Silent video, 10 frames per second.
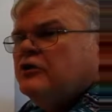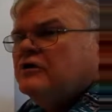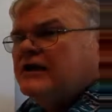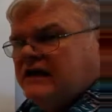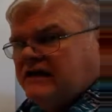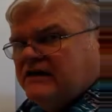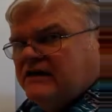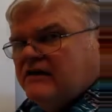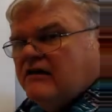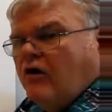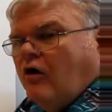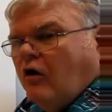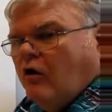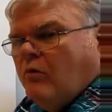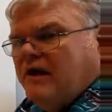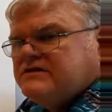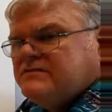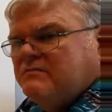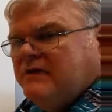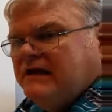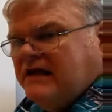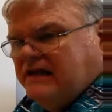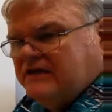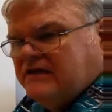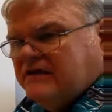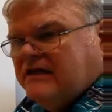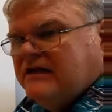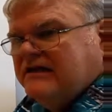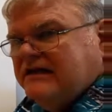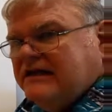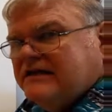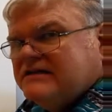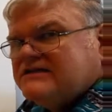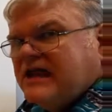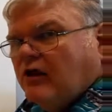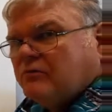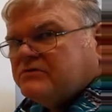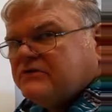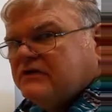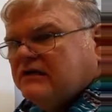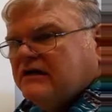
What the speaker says: you're neat. Always be neat. Neatness helps.